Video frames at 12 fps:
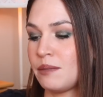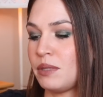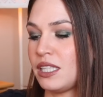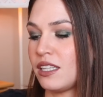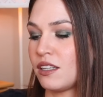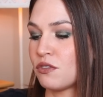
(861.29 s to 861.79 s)

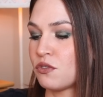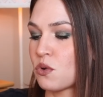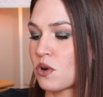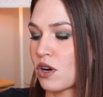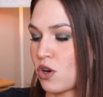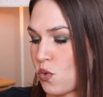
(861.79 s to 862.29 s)
being
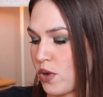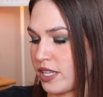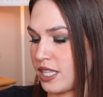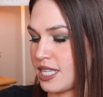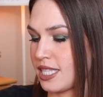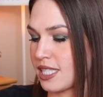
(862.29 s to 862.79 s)
for
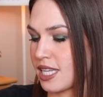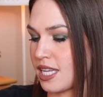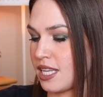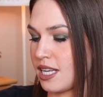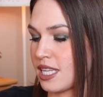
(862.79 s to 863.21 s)
oily skin.